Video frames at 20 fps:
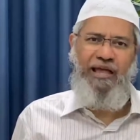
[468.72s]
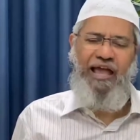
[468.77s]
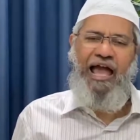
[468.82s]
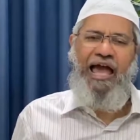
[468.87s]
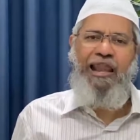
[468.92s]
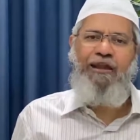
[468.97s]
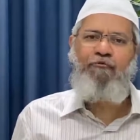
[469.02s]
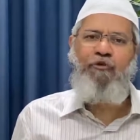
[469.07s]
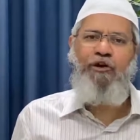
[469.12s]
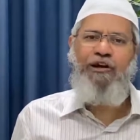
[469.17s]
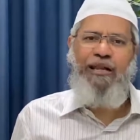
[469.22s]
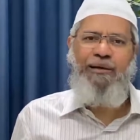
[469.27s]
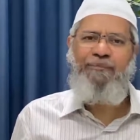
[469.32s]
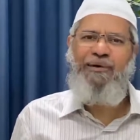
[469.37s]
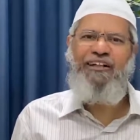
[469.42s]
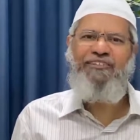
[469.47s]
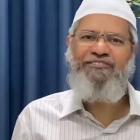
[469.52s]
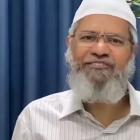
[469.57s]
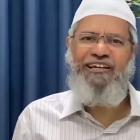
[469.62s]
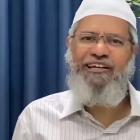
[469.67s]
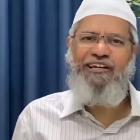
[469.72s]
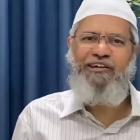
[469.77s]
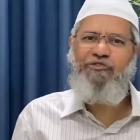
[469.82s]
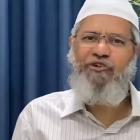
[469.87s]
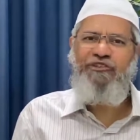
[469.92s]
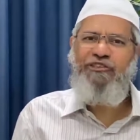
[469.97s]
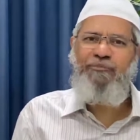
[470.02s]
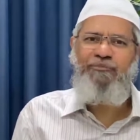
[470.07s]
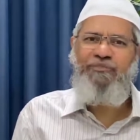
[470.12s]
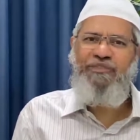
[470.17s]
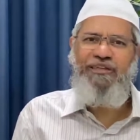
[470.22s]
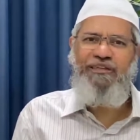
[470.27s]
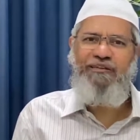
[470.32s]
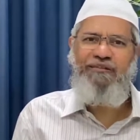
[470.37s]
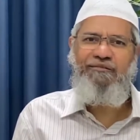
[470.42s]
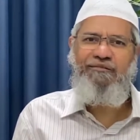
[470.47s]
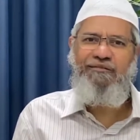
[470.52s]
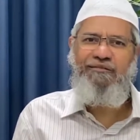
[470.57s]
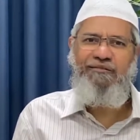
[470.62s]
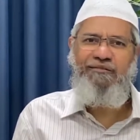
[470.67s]
And what I'm asking is not
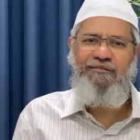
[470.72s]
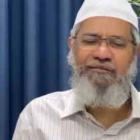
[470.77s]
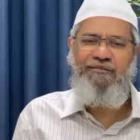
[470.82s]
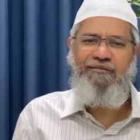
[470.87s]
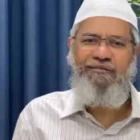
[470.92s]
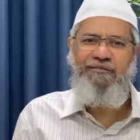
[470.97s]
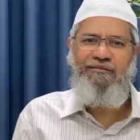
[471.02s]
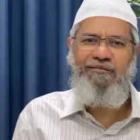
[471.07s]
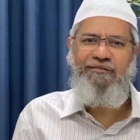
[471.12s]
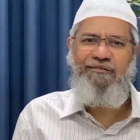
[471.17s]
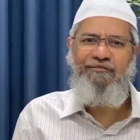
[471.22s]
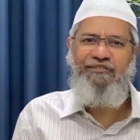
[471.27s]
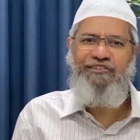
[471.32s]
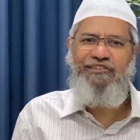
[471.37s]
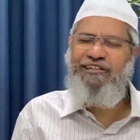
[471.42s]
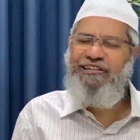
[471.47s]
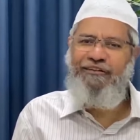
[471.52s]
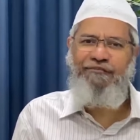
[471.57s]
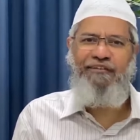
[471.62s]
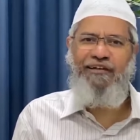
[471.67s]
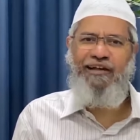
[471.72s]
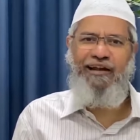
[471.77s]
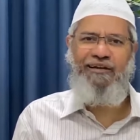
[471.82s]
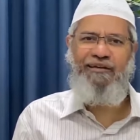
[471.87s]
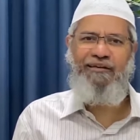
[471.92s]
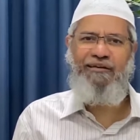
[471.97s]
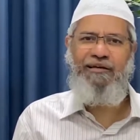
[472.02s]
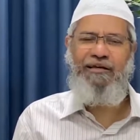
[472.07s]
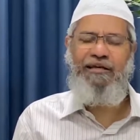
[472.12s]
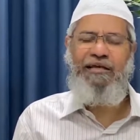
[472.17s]
something which is difficult.